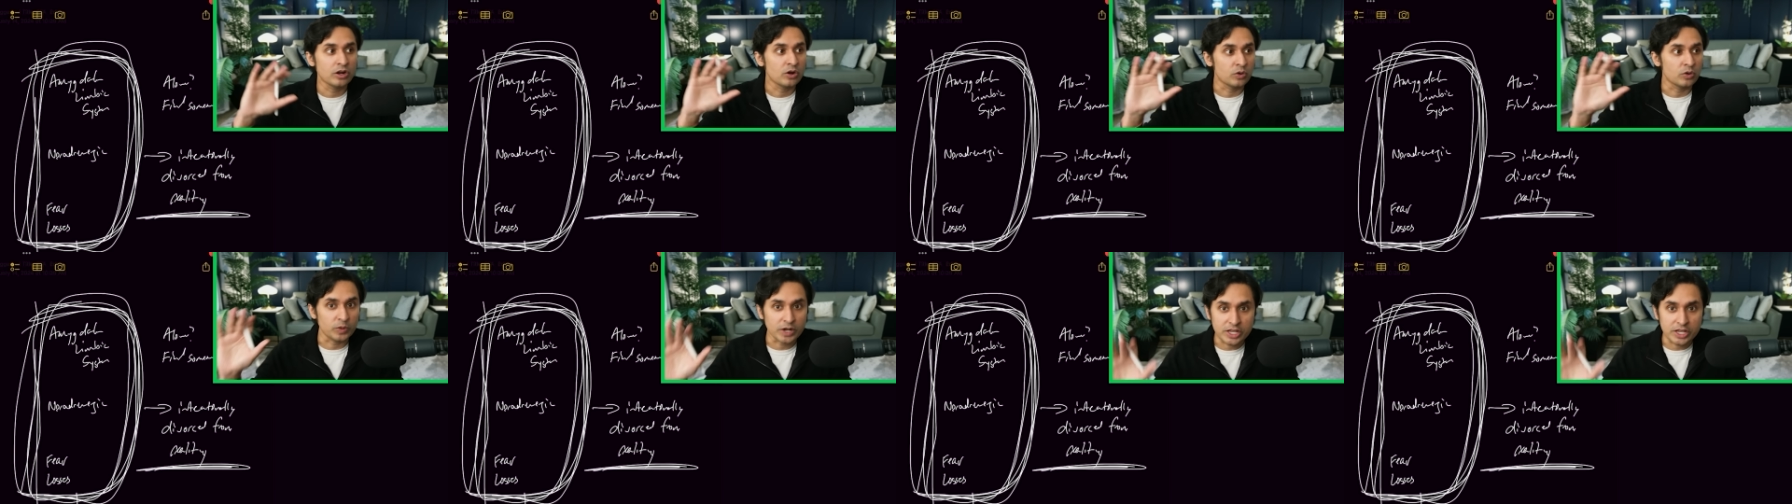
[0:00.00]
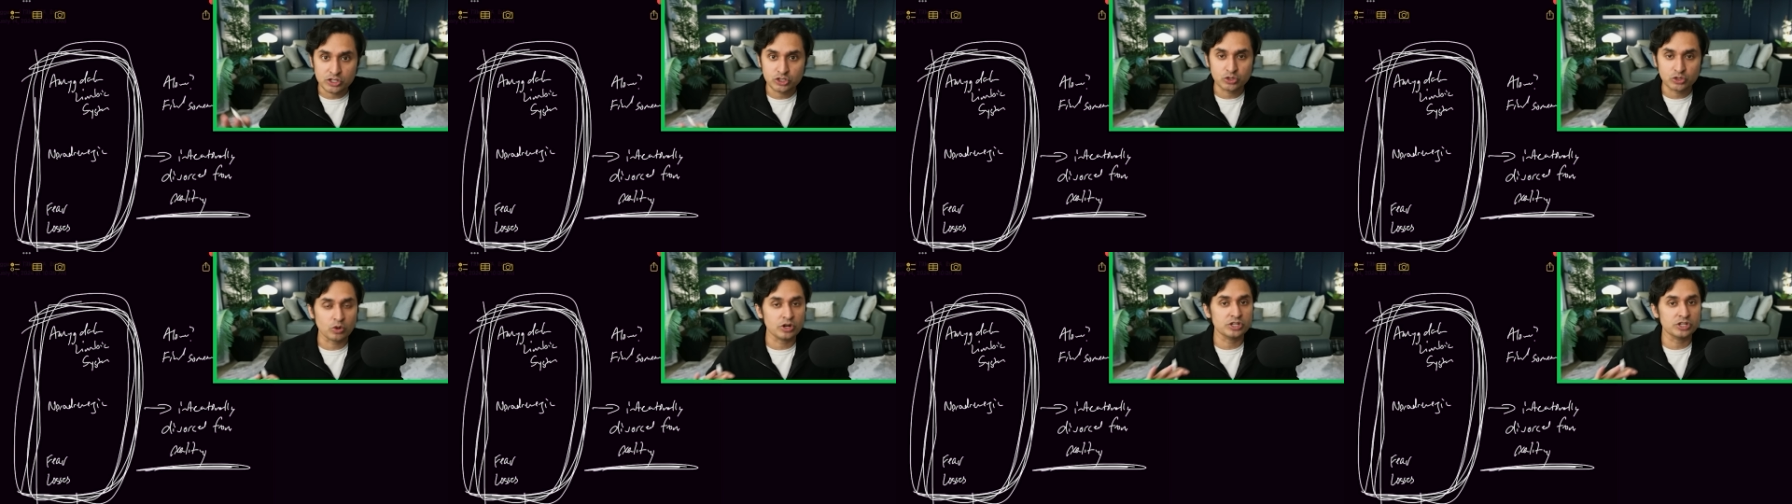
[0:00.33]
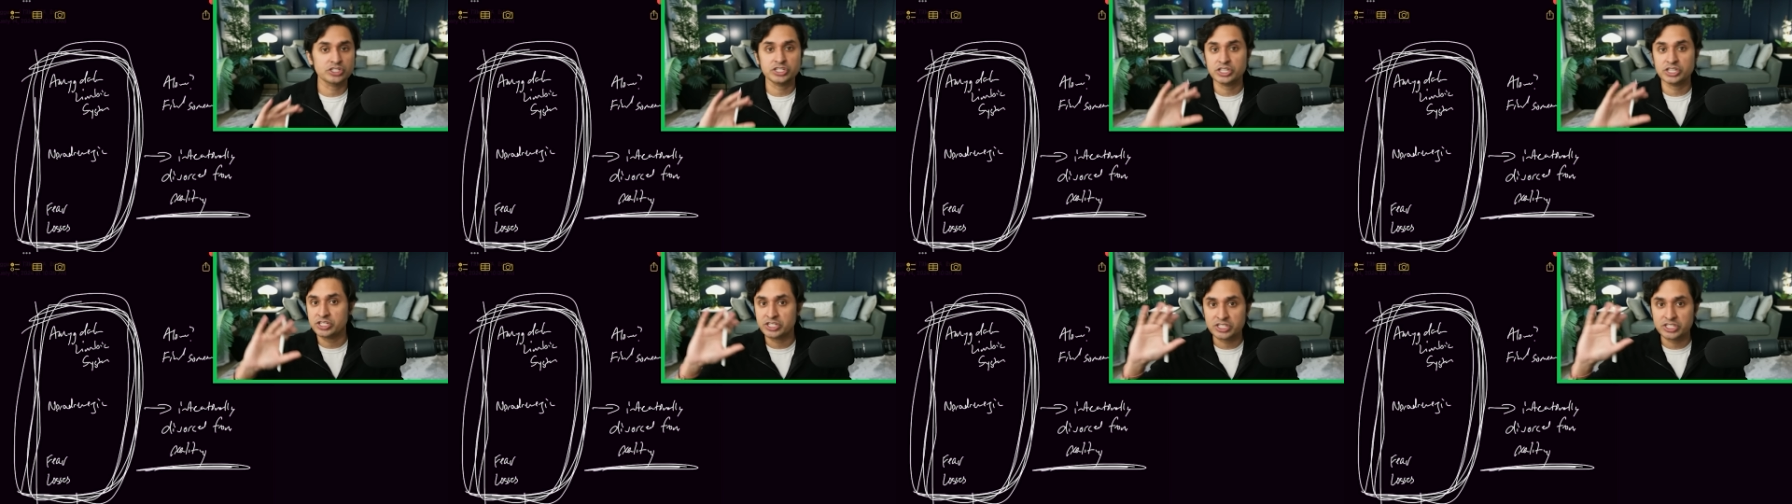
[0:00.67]

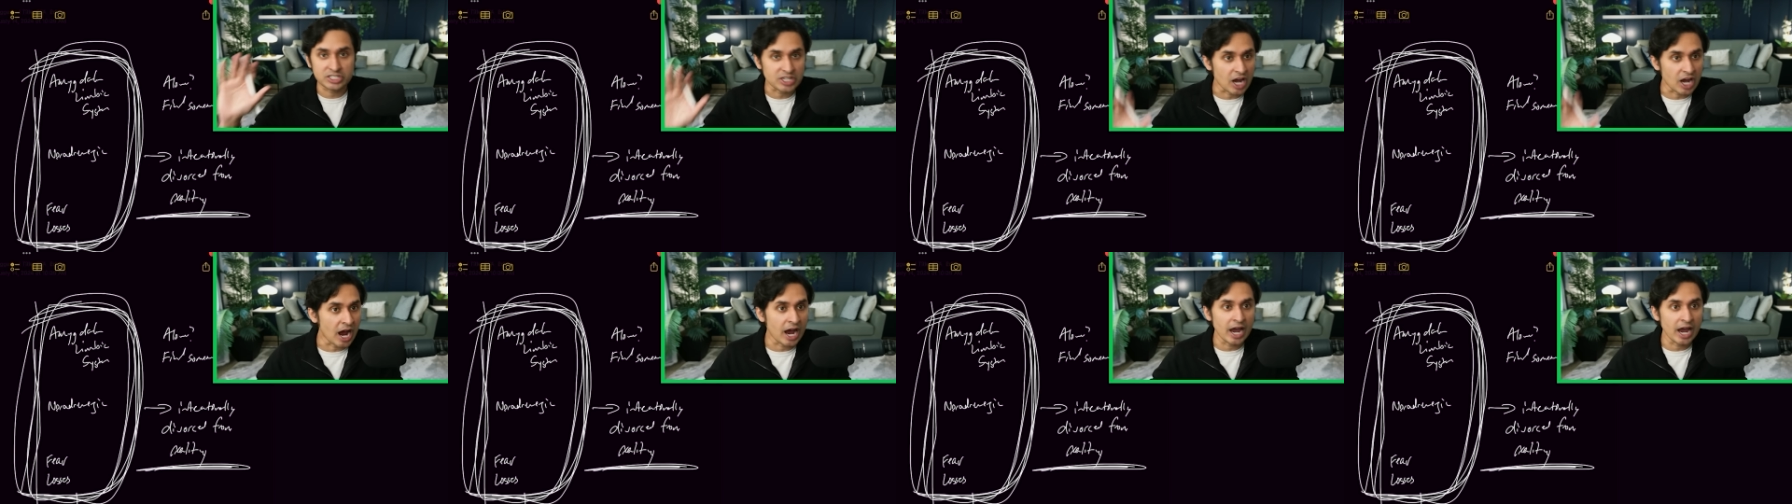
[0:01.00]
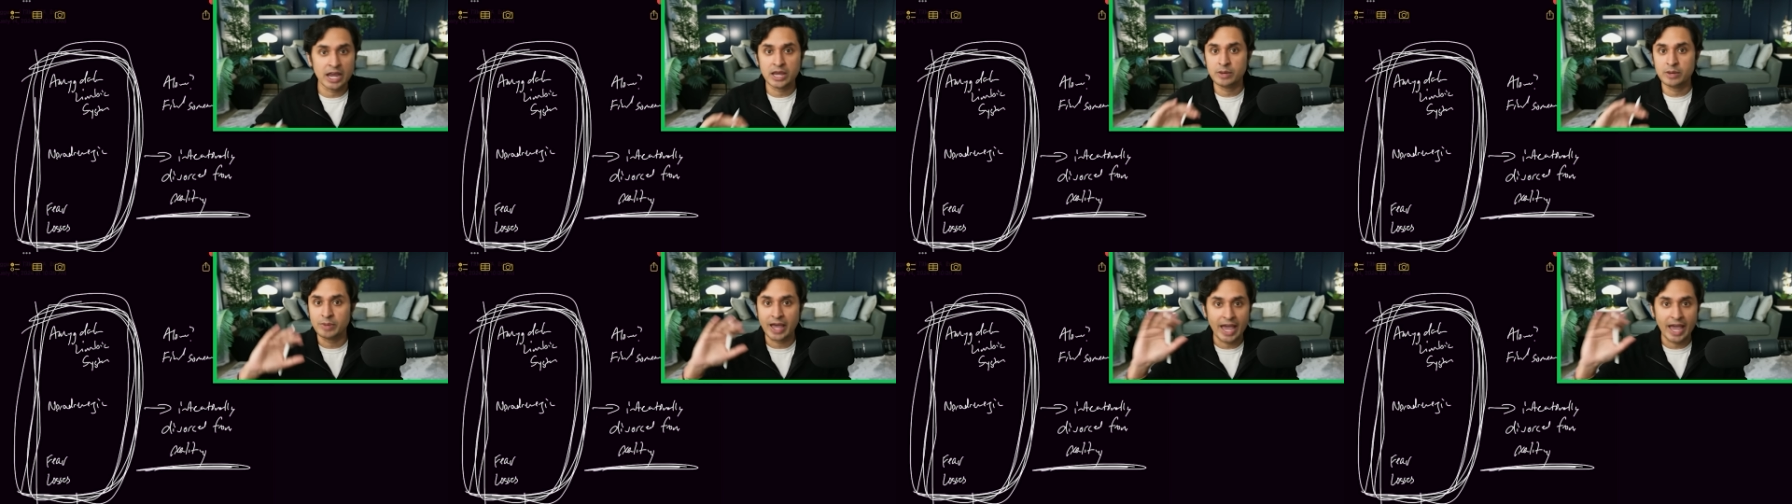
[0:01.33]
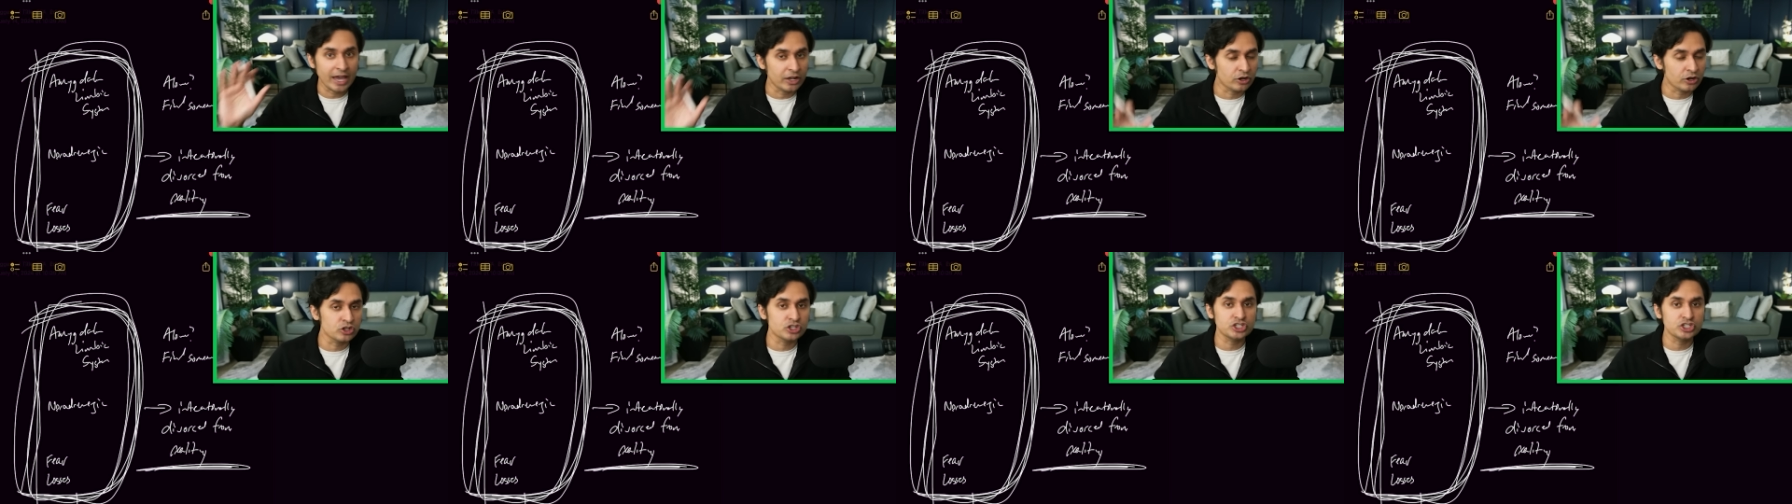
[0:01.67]
resources, time,
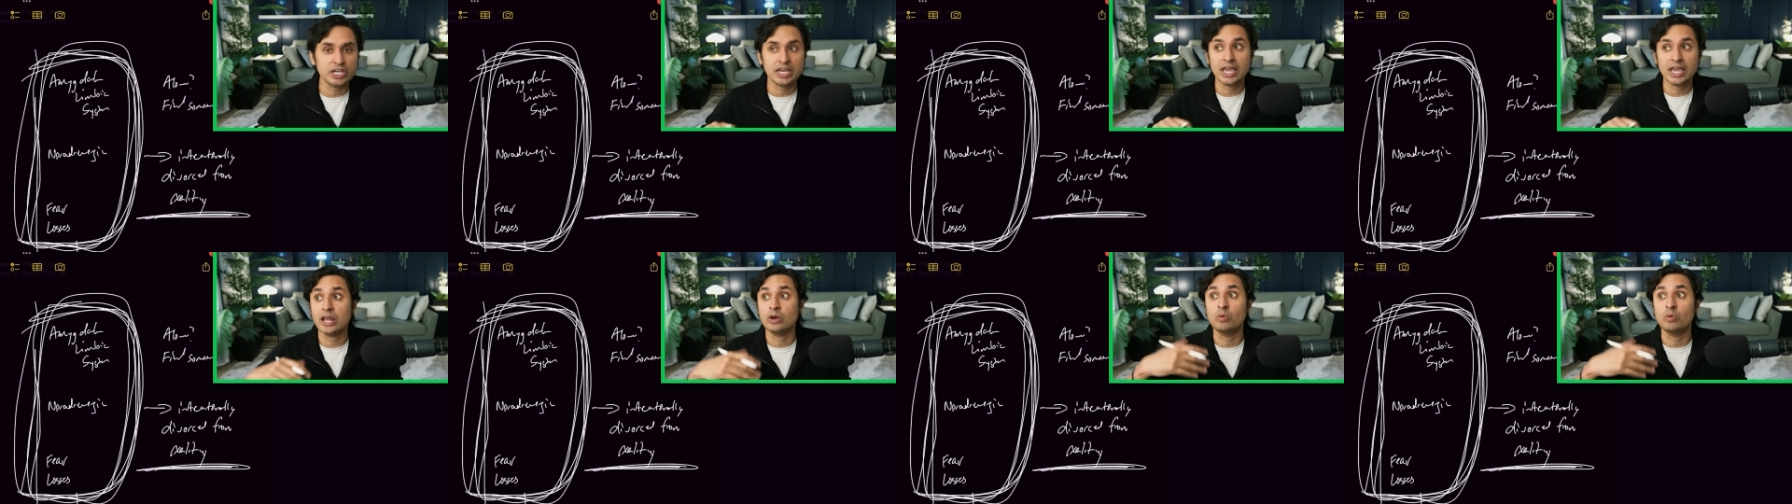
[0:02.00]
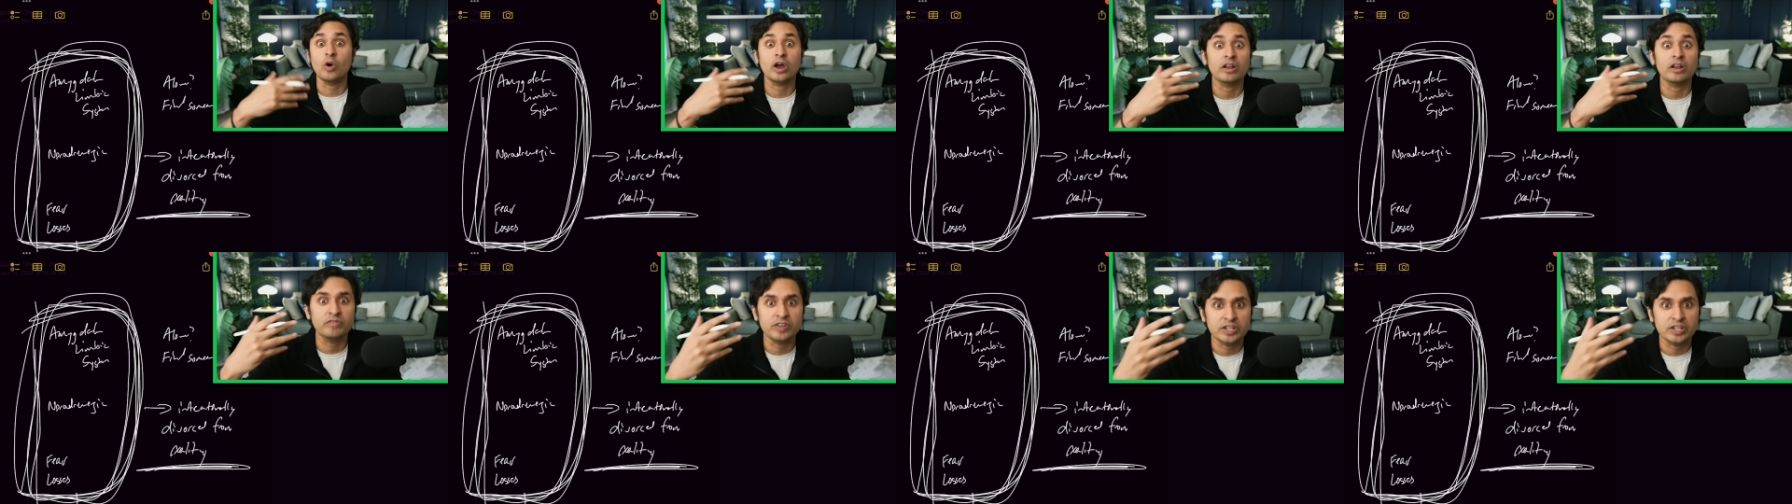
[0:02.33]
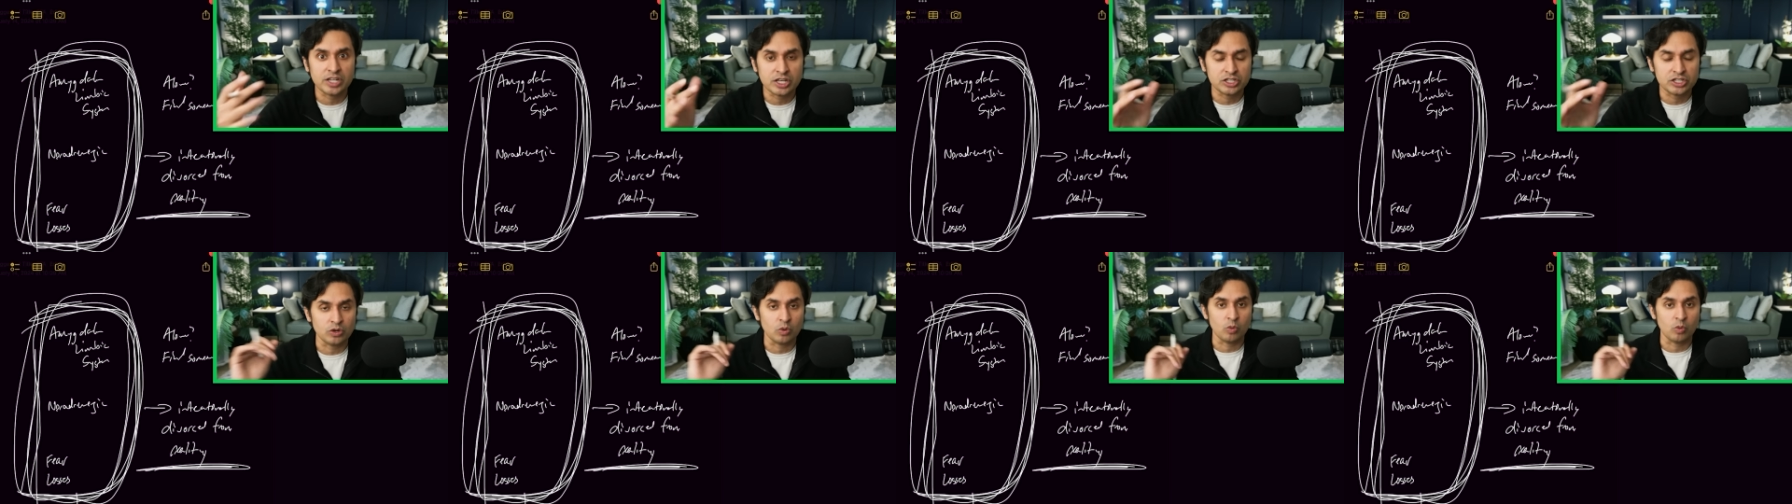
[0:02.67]
energy, and what if it
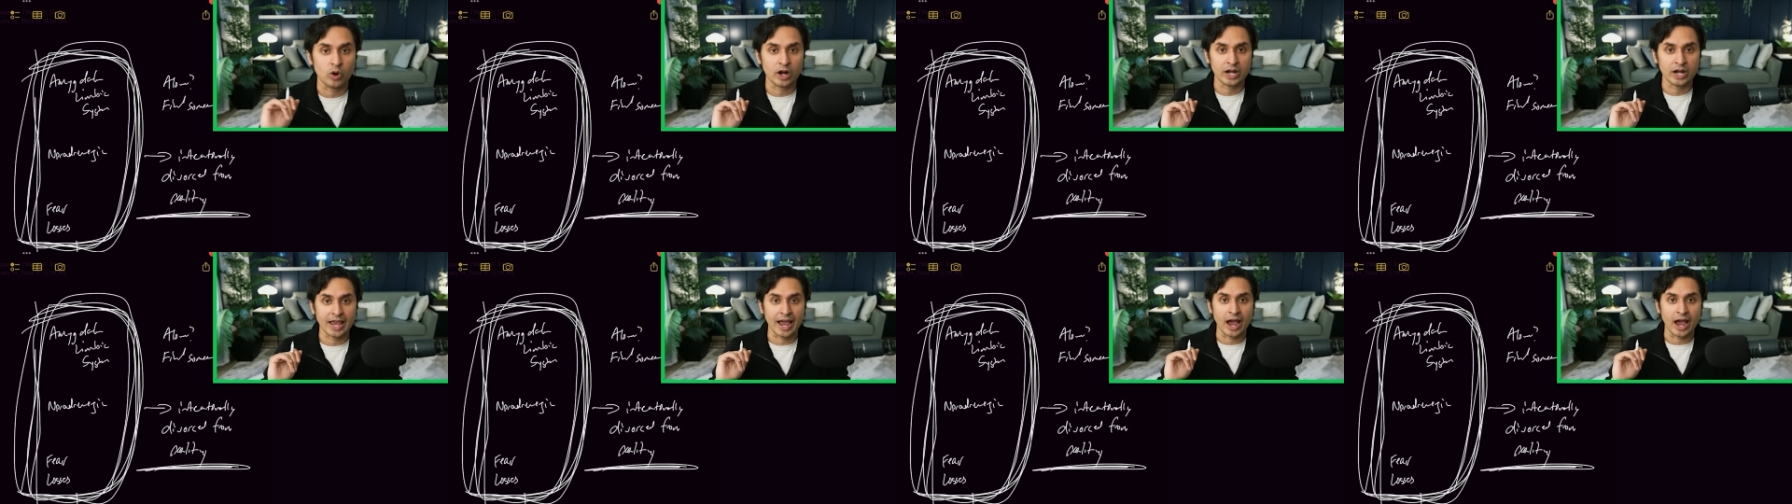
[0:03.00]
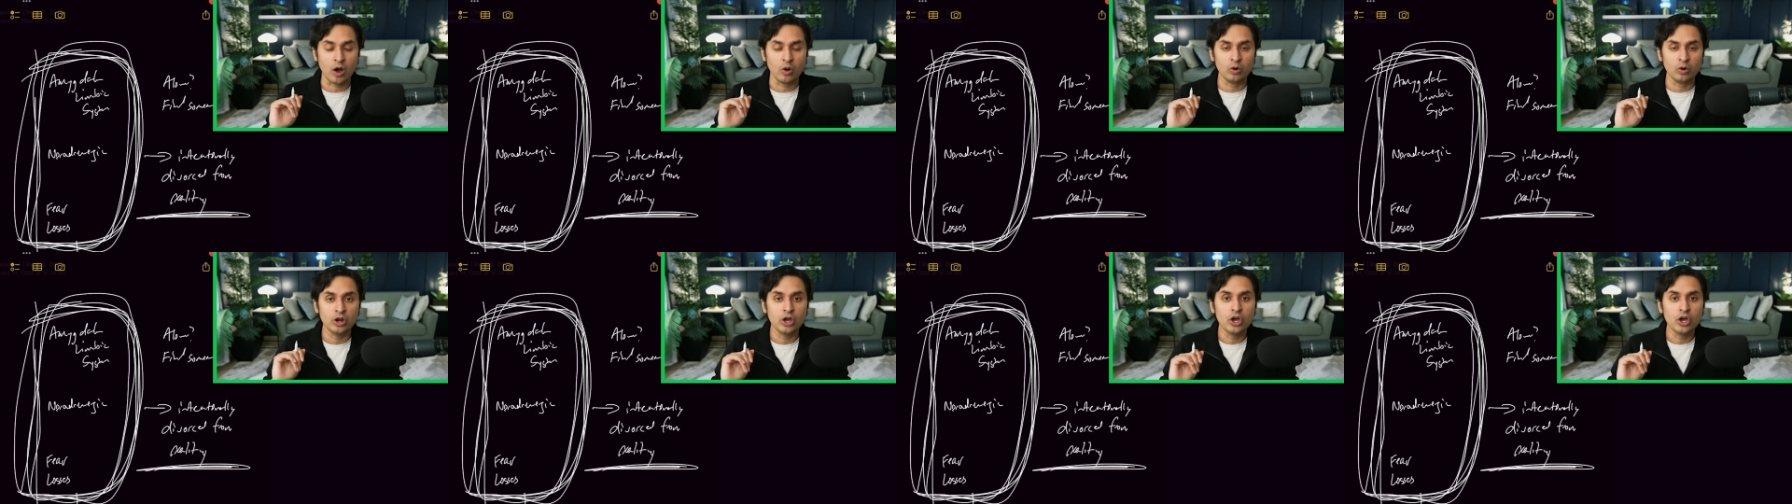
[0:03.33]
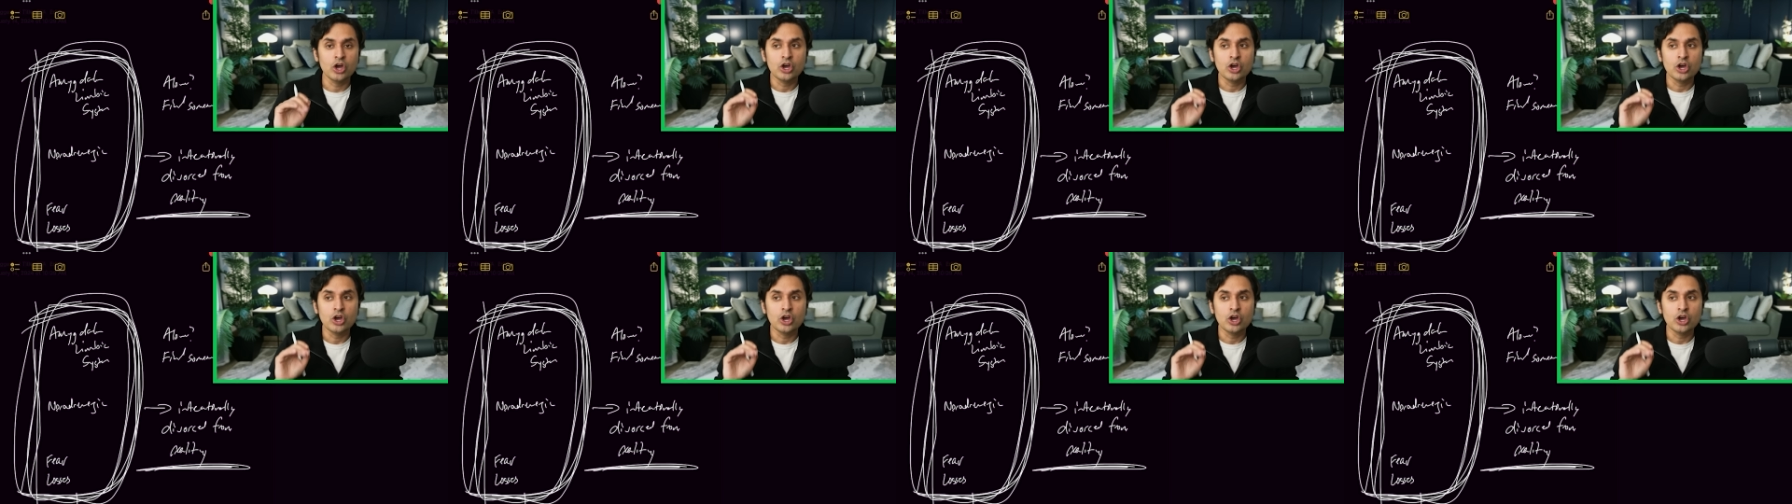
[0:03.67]
doesn't work out?